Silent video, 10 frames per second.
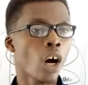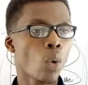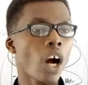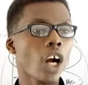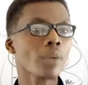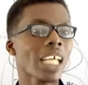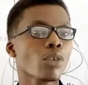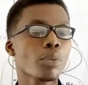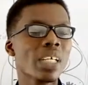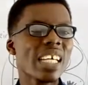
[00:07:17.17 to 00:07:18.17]
What comes
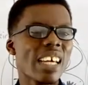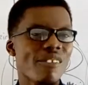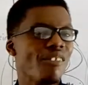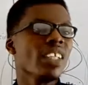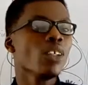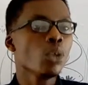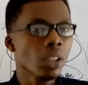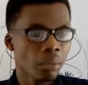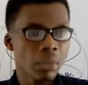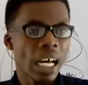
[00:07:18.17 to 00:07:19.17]
out will be a
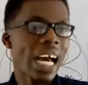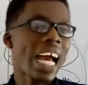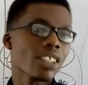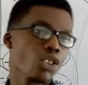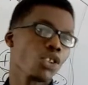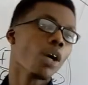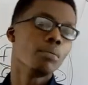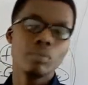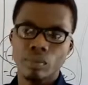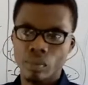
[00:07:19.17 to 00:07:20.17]
fluid and some